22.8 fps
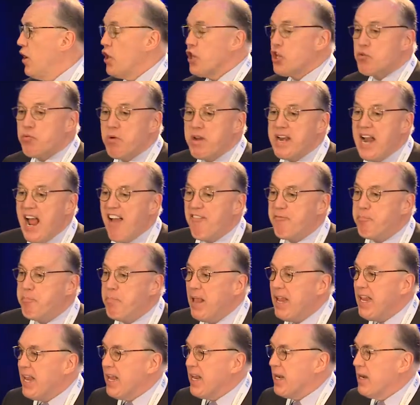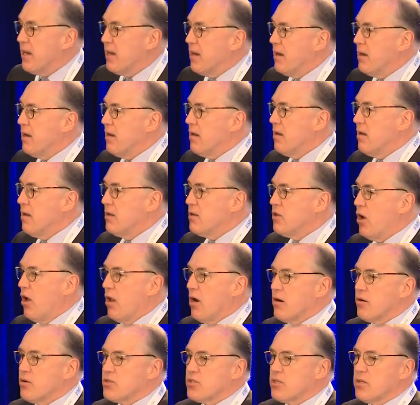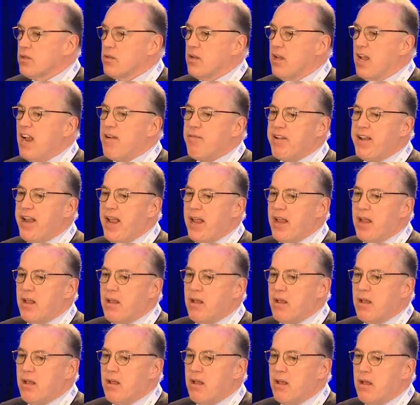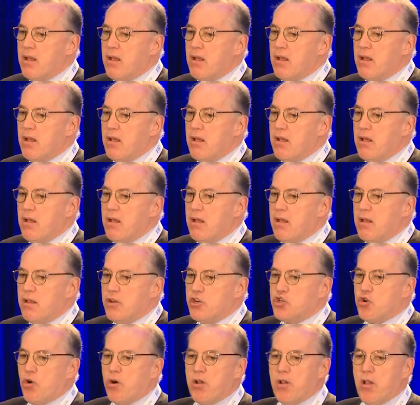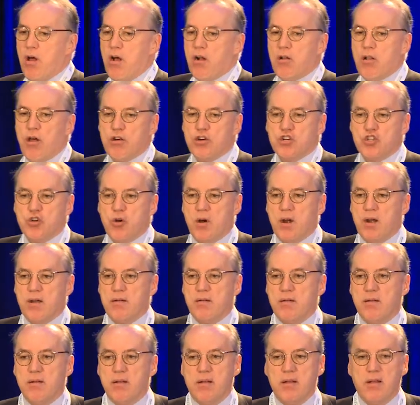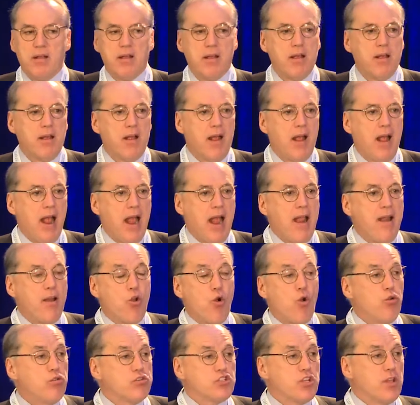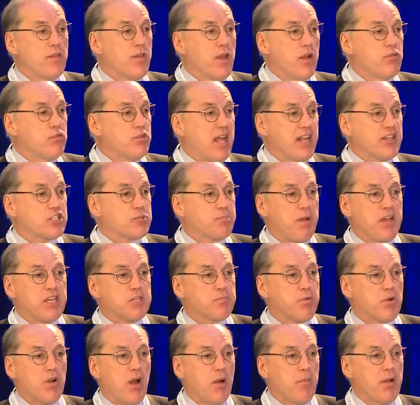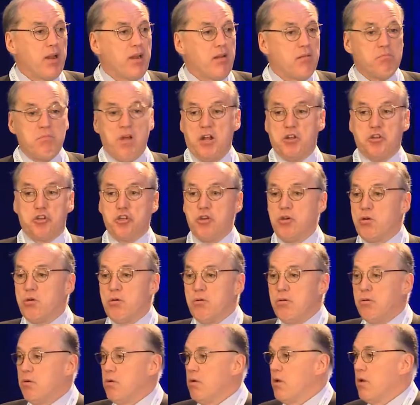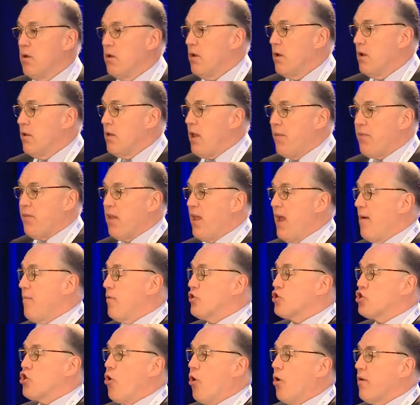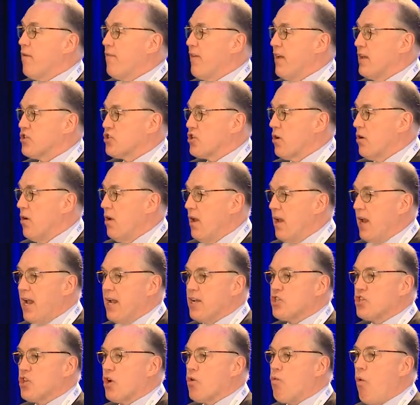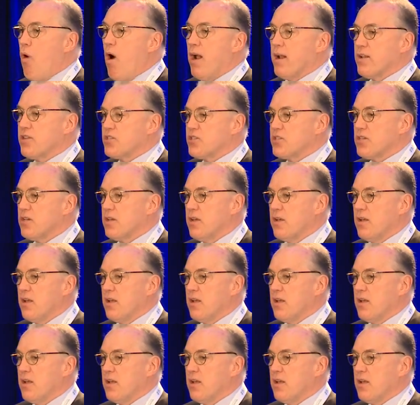Three and a half billion dollars every day. Short, long, long, short. And who's in, in that space predominantly? Not you, not the average gold investor, it's the quants.